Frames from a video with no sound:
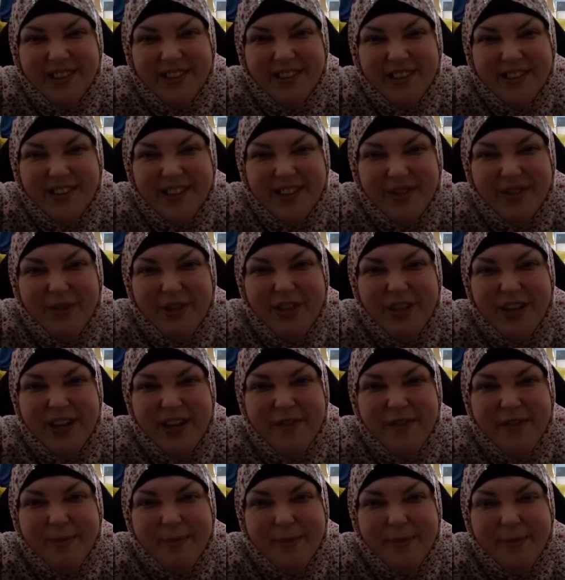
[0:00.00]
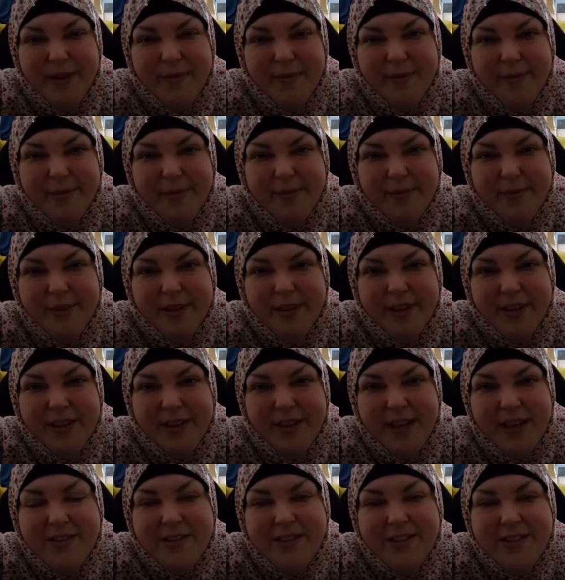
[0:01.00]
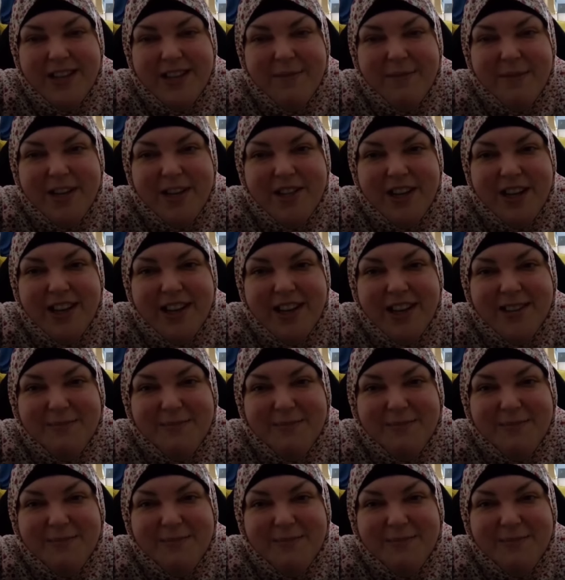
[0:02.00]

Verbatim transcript: I don't know, what should I have? I was gonna say mashed eggs,